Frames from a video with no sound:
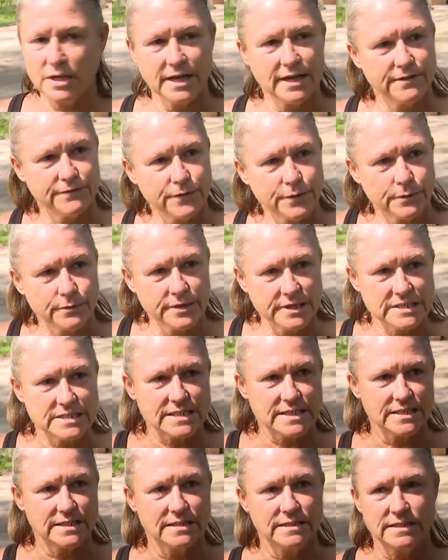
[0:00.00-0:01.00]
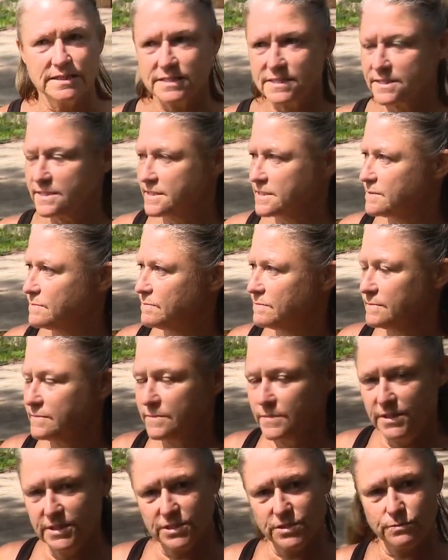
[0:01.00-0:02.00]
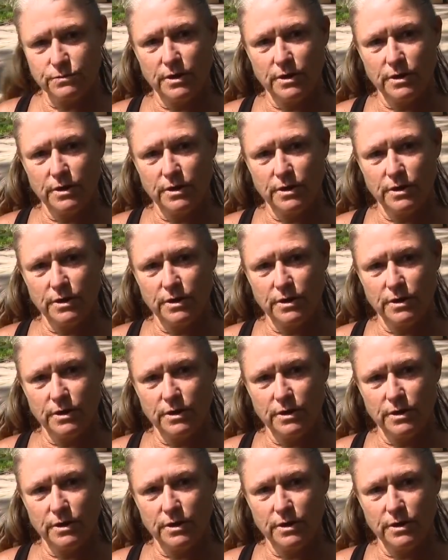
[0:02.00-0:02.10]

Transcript: Lake for a reason. This is this